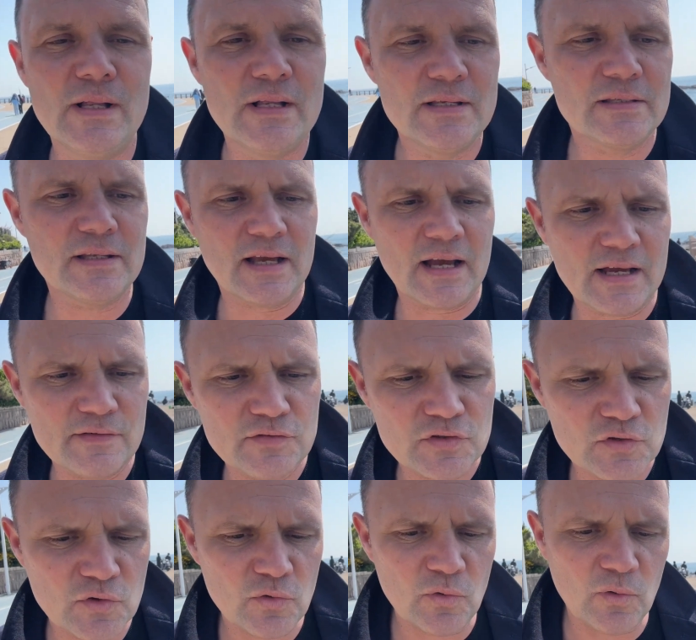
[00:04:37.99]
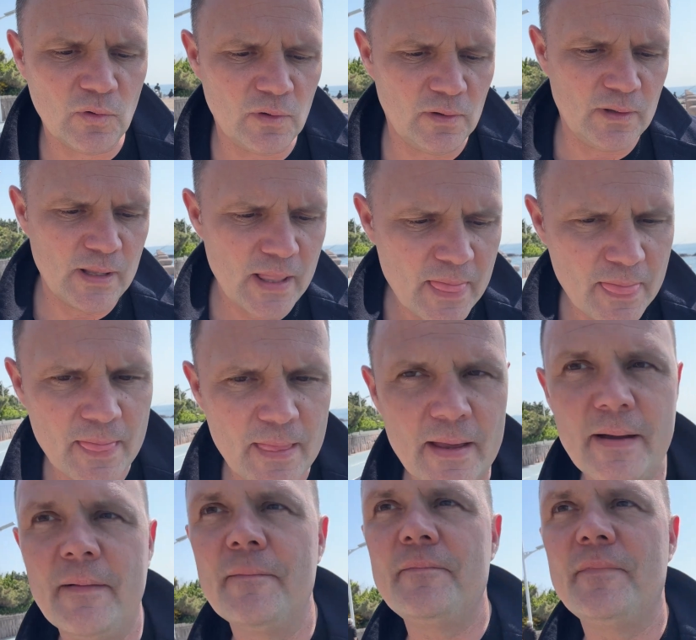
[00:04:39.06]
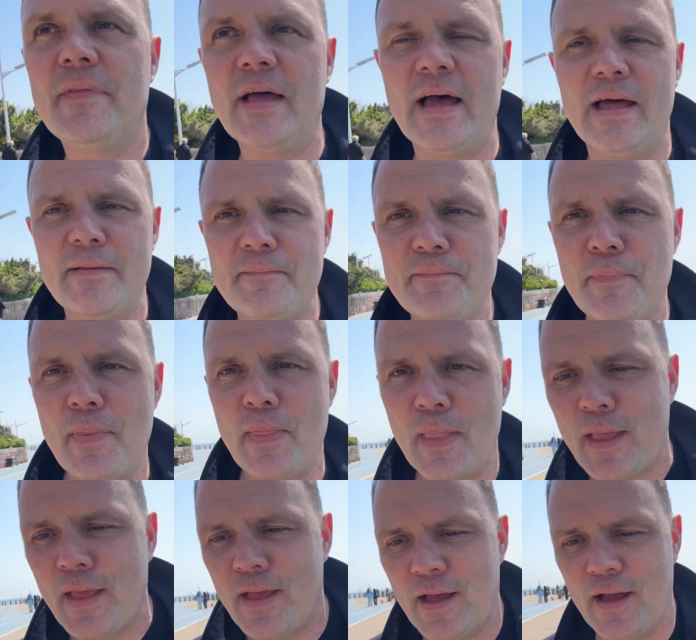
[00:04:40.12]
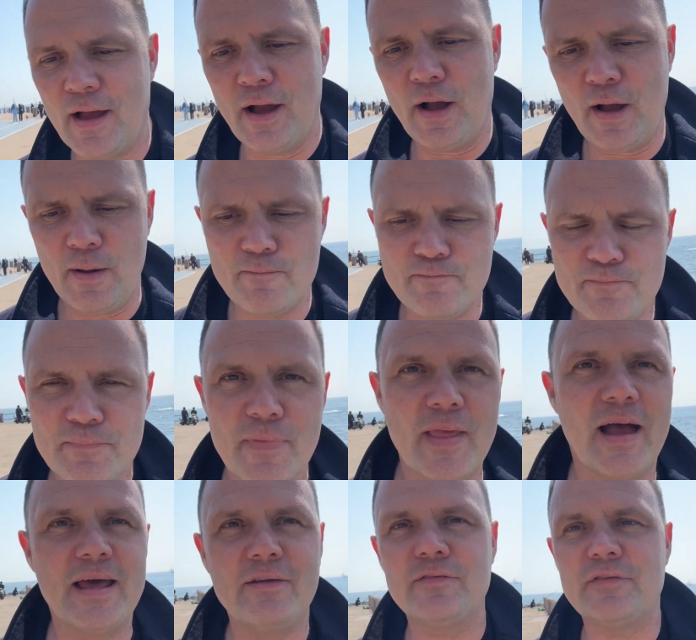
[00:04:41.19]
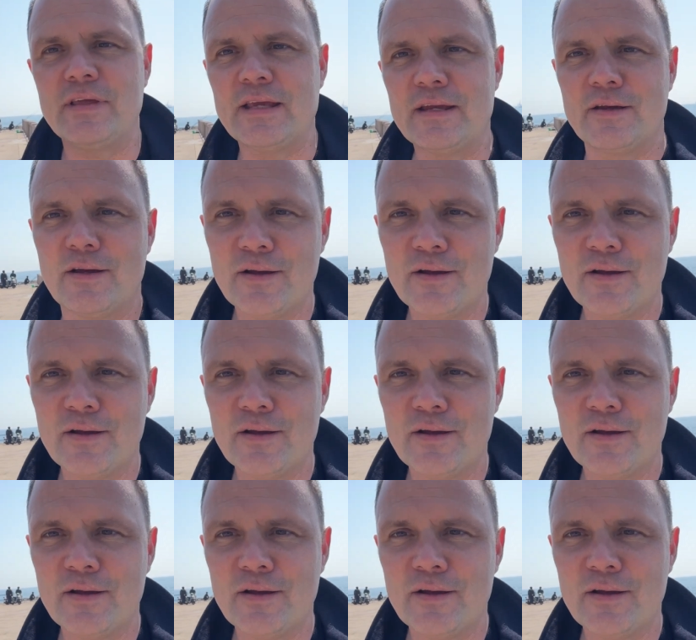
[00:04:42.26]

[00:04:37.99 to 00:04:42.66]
It's the kind of school that I don't think